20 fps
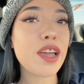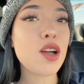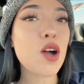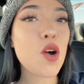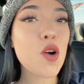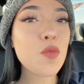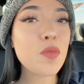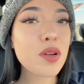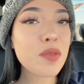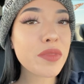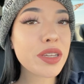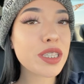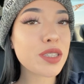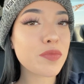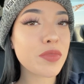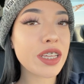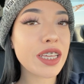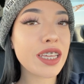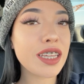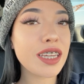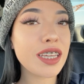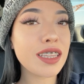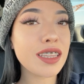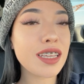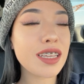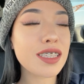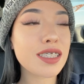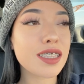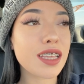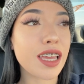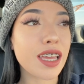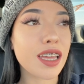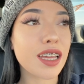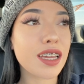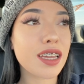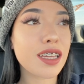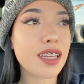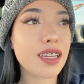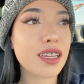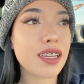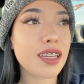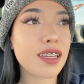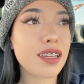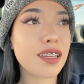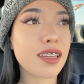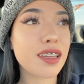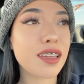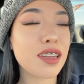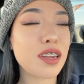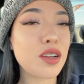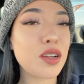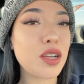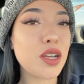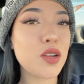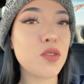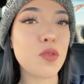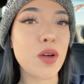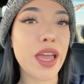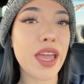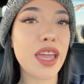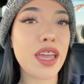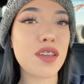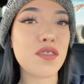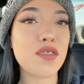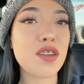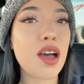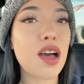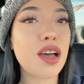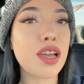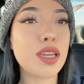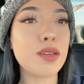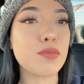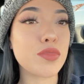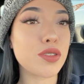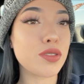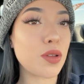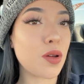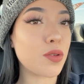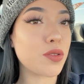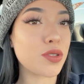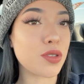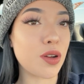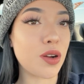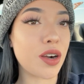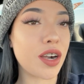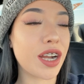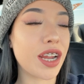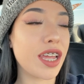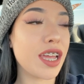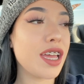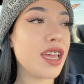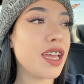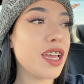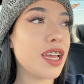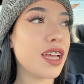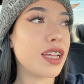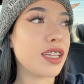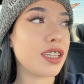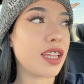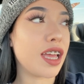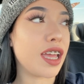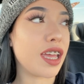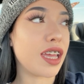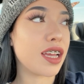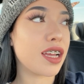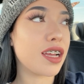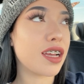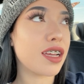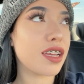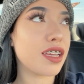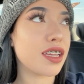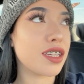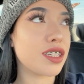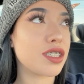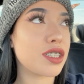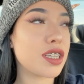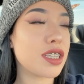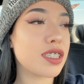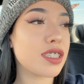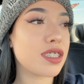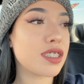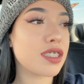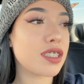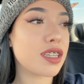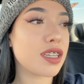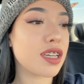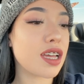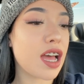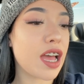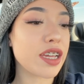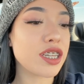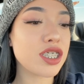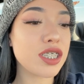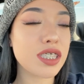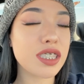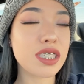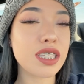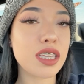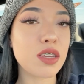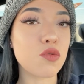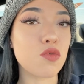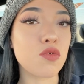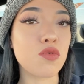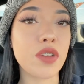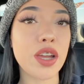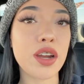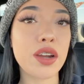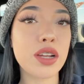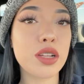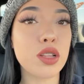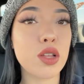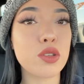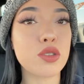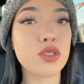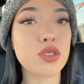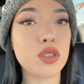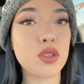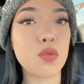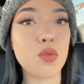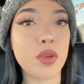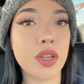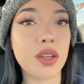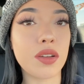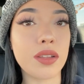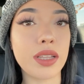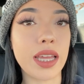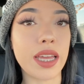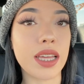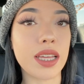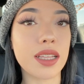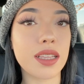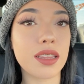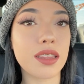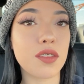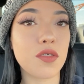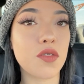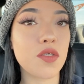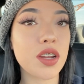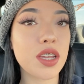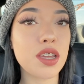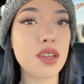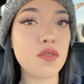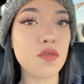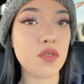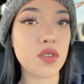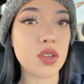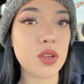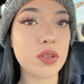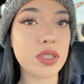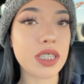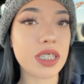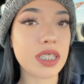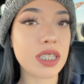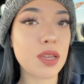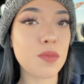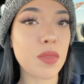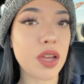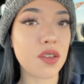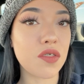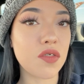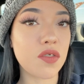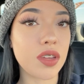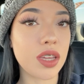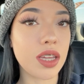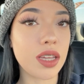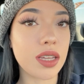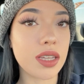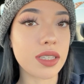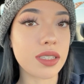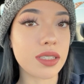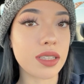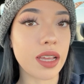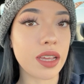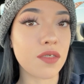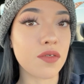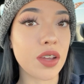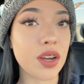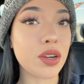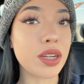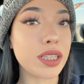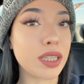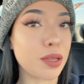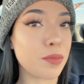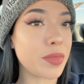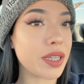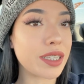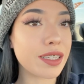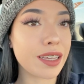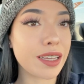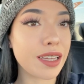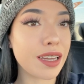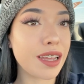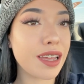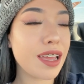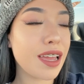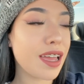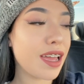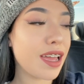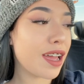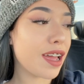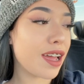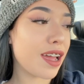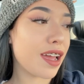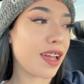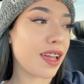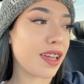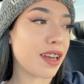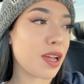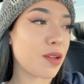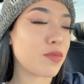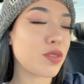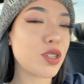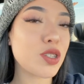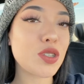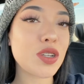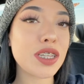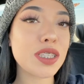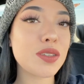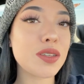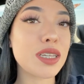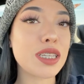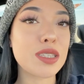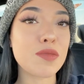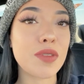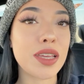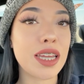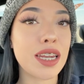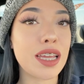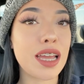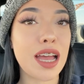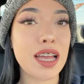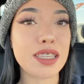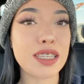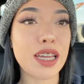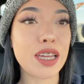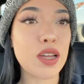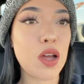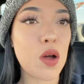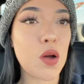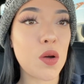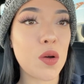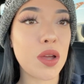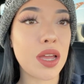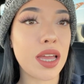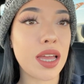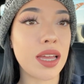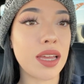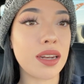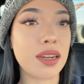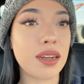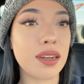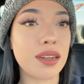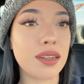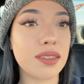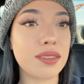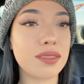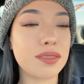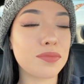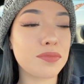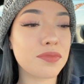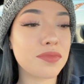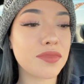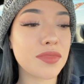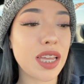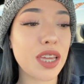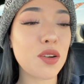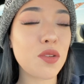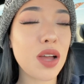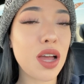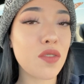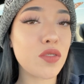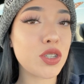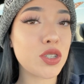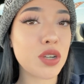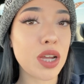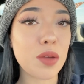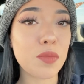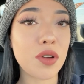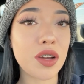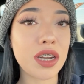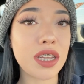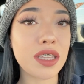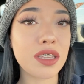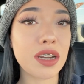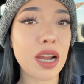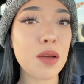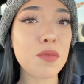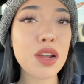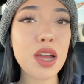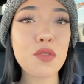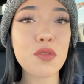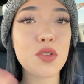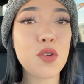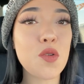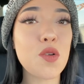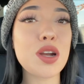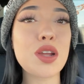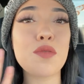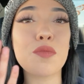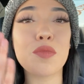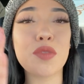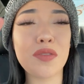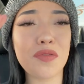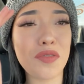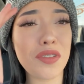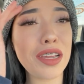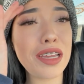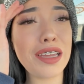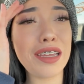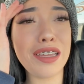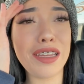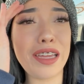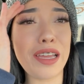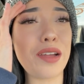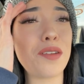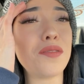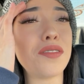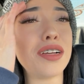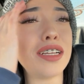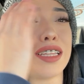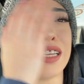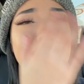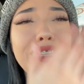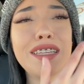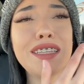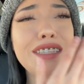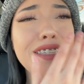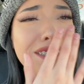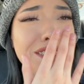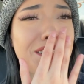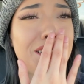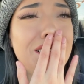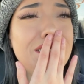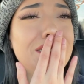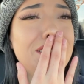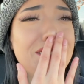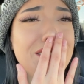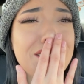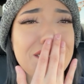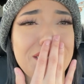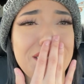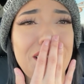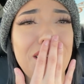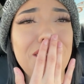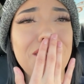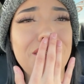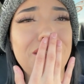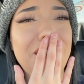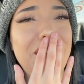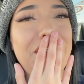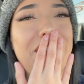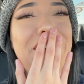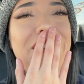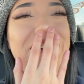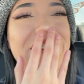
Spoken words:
I hope I'm explaining this like in a good way. If not, I am so sorry. Like, it's just, I just sit very close to the wheel. Like, the freaking view to see my feet is like very limited. And I'm just trying to explain it as I go, and I don't have a tripod either. I'm not recording my freaking camera. Like, this is all just so wrong.